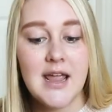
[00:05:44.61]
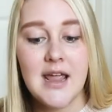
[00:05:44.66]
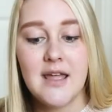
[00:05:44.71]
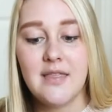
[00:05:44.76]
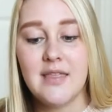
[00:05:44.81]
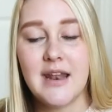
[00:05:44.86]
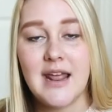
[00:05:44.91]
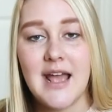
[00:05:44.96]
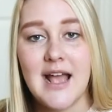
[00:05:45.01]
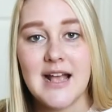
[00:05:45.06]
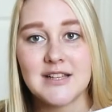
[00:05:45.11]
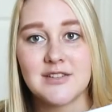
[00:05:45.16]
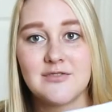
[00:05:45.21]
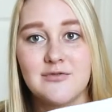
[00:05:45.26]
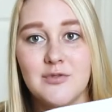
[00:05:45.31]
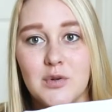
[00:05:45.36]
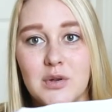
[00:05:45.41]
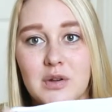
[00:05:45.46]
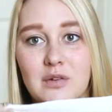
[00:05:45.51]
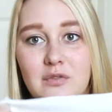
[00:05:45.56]
And then it has
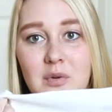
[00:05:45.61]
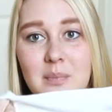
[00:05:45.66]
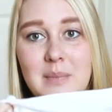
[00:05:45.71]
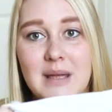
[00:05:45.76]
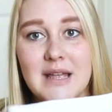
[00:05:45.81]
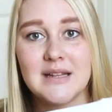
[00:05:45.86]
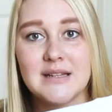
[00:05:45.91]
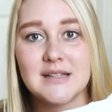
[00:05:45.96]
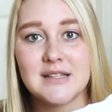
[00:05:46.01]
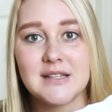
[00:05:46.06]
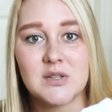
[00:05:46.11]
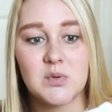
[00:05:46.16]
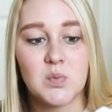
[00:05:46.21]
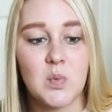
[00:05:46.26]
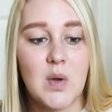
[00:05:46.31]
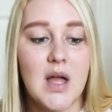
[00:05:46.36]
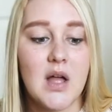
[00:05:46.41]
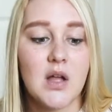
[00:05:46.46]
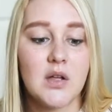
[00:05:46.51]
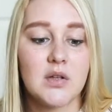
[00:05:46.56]
fold over mittens as
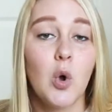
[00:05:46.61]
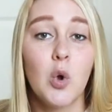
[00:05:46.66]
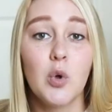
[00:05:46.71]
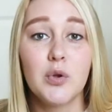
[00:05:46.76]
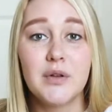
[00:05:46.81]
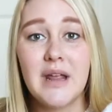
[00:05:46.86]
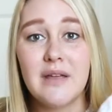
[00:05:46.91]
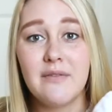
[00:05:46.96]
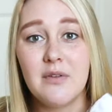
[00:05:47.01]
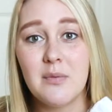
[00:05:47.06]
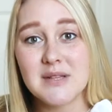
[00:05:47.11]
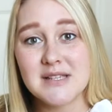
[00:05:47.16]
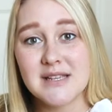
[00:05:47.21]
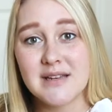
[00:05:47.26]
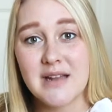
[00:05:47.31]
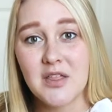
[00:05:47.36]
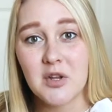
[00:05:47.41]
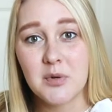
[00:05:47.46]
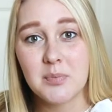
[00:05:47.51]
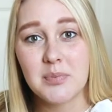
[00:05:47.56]
well. Old Navy was
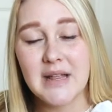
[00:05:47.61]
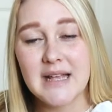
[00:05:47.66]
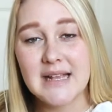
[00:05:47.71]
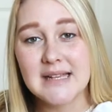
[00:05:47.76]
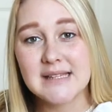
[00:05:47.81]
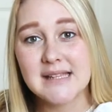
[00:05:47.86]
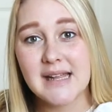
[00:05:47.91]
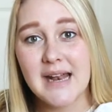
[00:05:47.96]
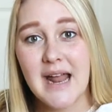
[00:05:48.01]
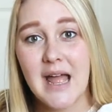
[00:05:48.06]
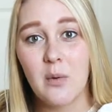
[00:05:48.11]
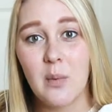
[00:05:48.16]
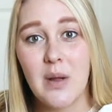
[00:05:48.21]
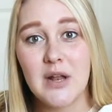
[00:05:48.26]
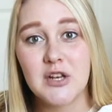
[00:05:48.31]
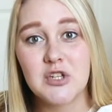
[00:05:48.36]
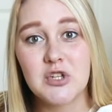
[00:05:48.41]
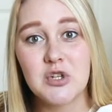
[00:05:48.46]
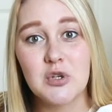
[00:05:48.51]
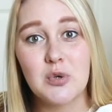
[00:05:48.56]
another place that I
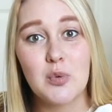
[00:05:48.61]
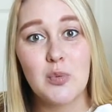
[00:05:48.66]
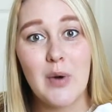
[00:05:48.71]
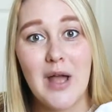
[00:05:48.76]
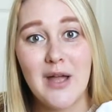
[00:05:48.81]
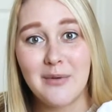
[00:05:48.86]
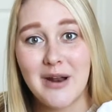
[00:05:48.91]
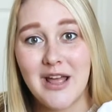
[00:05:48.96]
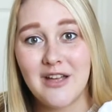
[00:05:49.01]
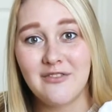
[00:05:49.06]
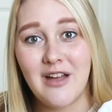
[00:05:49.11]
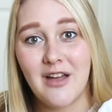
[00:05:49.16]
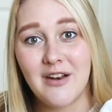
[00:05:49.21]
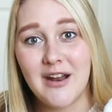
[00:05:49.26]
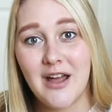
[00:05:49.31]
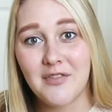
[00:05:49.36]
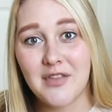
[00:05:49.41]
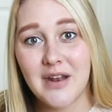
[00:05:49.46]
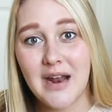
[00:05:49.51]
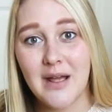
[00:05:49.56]
went to right when I found
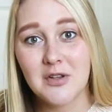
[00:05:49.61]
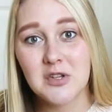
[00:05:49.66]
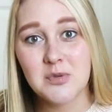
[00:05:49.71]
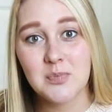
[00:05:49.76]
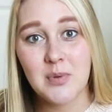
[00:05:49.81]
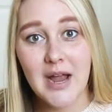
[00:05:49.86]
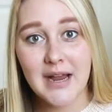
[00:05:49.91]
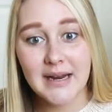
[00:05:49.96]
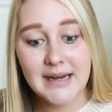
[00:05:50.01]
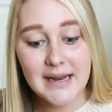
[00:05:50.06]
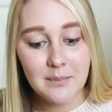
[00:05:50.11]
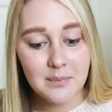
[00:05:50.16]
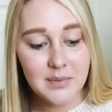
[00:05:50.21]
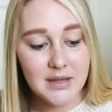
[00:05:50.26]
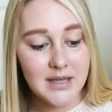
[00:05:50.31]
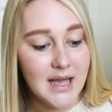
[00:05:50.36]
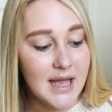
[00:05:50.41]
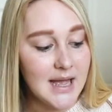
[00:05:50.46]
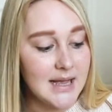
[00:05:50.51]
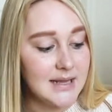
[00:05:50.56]
out that I was pregnant
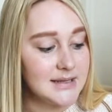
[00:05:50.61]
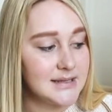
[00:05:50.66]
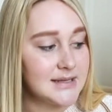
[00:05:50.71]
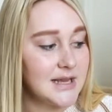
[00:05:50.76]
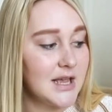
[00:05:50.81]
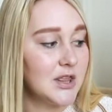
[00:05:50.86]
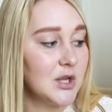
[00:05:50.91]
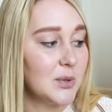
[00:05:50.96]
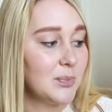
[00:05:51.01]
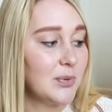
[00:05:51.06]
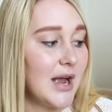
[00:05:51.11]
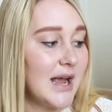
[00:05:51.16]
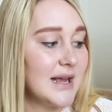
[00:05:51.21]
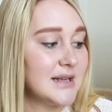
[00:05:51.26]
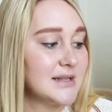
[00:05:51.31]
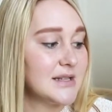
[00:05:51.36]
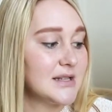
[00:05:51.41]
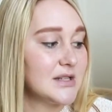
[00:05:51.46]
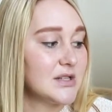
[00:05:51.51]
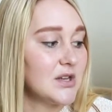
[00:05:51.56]
because their
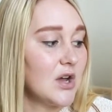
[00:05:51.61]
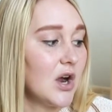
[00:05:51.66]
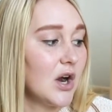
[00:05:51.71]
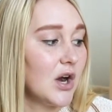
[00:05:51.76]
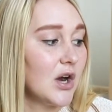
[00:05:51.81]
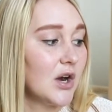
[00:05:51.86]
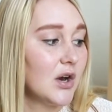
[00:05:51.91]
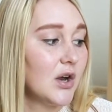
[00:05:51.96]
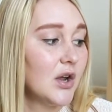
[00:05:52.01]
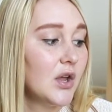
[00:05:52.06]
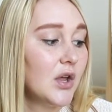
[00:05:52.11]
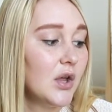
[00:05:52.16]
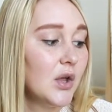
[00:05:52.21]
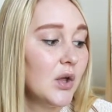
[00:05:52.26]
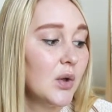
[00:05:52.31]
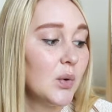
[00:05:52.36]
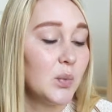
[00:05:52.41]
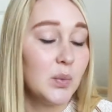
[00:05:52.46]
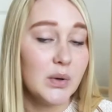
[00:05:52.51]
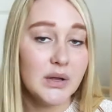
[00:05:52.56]
prices are
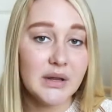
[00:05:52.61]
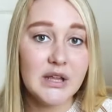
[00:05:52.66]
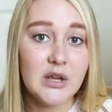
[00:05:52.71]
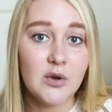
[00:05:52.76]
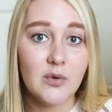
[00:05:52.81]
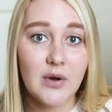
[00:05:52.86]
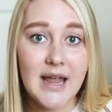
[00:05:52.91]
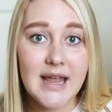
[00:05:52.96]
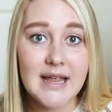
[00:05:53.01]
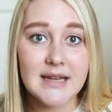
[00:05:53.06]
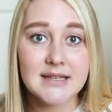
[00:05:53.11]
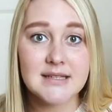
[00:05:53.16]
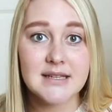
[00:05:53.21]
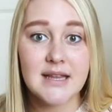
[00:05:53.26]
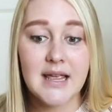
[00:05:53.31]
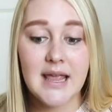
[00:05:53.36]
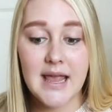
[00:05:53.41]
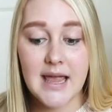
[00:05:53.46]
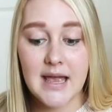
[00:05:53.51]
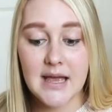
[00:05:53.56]
really great.
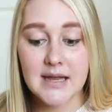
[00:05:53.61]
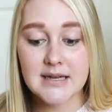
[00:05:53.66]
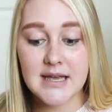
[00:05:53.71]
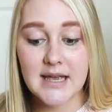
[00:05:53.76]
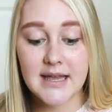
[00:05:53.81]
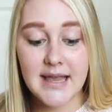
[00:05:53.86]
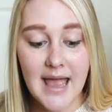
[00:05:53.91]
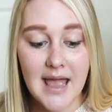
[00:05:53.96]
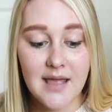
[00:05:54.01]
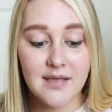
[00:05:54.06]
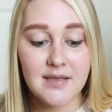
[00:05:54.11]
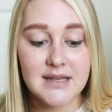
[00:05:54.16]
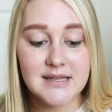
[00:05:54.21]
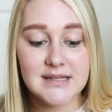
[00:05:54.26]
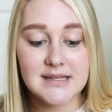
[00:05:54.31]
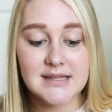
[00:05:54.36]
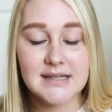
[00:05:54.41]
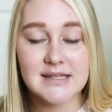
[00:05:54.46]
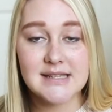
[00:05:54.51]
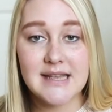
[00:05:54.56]
And again, this
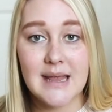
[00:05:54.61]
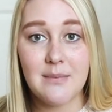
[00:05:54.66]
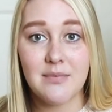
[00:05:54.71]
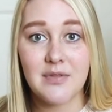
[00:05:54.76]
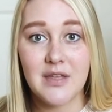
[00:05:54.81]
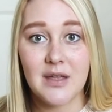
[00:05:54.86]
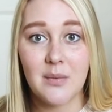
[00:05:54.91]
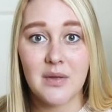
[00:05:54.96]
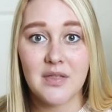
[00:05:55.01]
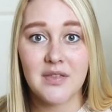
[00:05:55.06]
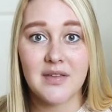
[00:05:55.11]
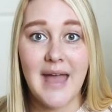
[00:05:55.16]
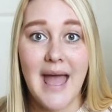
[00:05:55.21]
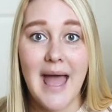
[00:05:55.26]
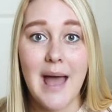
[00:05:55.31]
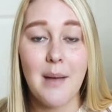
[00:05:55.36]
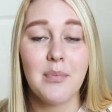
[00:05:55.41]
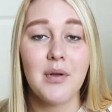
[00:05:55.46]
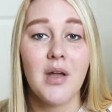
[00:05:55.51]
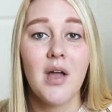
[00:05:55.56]
is the same thing with
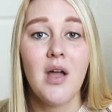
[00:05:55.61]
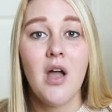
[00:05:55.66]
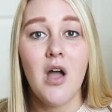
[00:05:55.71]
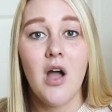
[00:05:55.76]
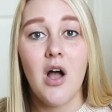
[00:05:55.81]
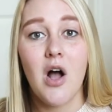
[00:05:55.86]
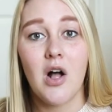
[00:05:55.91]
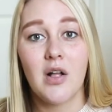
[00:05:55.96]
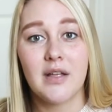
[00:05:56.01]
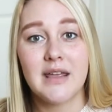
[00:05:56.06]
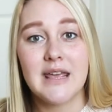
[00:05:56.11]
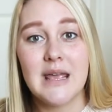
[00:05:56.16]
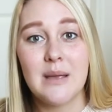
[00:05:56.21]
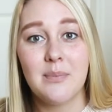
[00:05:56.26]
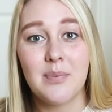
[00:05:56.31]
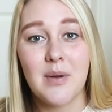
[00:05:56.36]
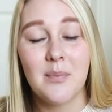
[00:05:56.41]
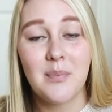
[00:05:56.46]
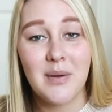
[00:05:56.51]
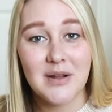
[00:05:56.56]
Gap. I'll
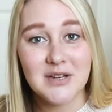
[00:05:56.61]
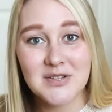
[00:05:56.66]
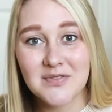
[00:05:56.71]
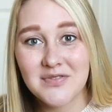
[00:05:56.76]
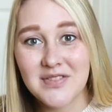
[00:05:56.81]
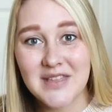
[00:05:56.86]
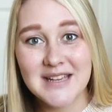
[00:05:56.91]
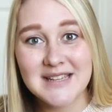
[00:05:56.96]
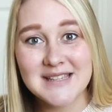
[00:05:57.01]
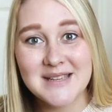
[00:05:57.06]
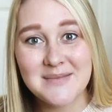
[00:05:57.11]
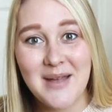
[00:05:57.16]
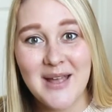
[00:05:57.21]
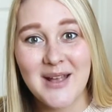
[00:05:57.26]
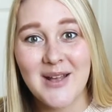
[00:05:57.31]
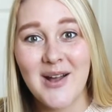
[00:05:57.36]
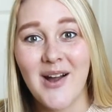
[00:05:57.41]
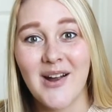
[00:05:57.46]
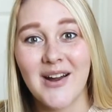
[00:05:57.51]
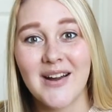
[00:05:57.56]
keep a bunch of things in my
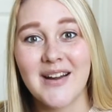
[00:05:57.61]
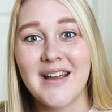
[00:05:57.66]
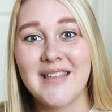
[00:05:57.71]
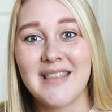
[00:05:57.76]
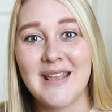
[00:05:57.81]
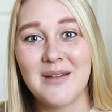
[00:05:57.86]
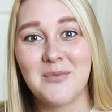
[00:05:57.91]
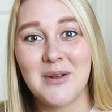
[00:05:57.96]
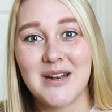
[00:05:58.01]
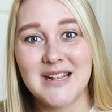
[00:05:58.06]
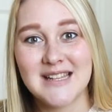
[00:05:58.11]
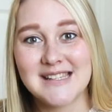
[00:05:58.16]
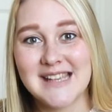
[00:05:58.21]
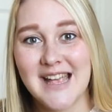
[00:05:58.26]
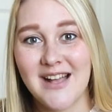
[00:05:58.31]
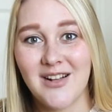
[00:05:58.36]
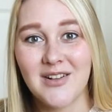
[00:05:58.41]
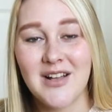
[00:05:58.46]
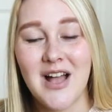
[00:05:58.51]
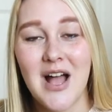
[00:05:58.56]
cart and then when a
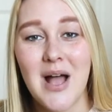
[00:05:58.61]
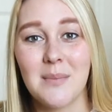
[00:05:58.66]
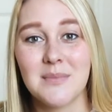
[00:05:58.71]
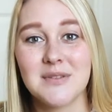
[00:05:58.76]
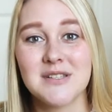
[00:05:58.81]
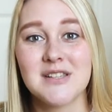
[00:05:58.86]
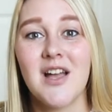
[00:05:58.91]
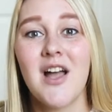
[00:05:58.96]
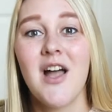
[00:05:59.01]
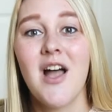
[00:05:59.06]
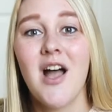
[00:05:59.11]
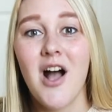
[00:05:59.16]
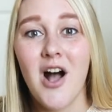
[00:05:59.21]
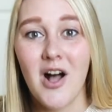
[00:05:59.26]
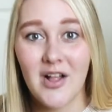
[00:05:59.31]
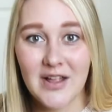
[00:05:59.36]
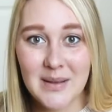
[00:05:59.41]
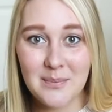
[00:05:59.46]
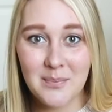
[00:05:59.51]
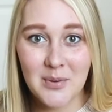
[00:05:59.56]
sale comes,
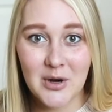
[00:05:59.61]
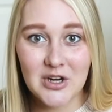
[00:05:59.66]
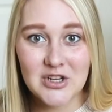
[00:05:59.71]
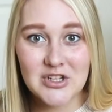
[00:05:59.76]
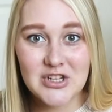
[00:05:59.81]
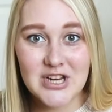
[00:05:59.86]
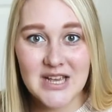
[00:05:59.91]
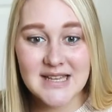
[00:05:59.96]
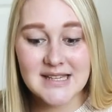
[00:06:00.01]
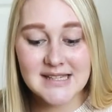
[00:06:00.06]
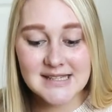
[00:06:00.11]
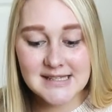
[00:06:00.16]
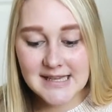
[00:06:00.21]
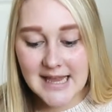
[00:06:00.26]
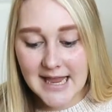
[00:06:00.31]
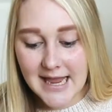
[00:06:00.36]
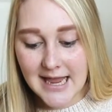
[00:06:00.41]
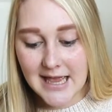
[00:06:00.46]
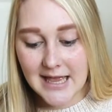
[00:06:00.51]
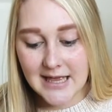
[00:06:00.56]
I'll hit purchase
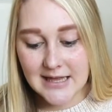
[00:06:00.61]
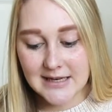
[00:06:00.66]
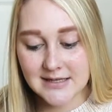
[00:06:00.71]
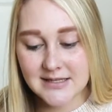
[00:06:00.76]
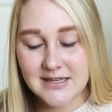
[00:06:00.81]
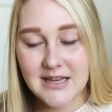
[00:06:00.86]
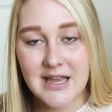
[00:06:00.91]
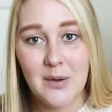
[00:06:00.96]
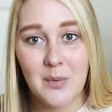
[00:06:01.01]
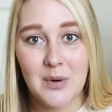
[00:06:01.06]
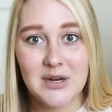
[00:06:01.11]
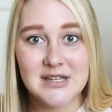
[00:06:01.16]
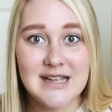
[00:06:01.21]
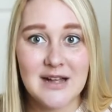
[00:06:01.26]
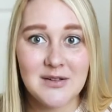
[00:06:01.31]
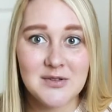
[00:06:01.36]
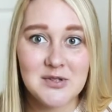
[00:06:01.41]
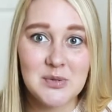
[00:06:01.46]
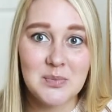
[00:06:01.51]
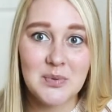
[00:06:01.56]
and it works
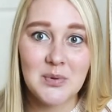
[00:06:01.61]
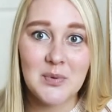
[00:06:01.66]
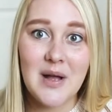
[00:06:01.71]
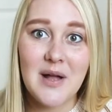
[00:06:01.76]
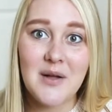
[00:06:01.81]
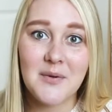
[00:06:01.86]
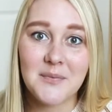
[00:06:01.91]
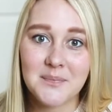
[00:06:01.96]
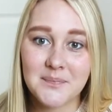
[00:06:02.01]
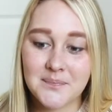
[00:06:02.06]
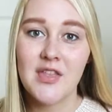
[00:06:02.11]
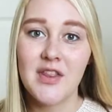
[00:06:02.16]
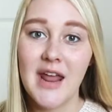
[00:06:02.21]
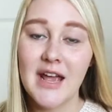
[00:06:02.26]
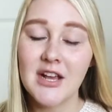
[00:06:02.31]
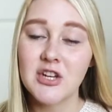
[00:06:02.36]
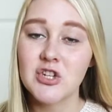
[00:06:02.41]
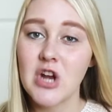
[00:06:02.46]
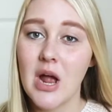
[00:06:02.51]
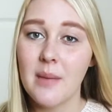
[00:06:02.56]
out super well. The
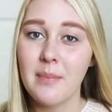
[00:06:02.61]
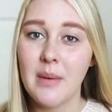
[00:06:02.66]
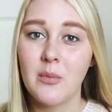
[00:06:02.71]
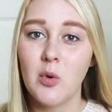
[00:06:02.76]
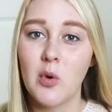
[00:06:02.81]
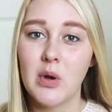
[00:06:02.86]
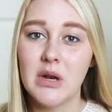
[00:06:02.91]
next shop I'm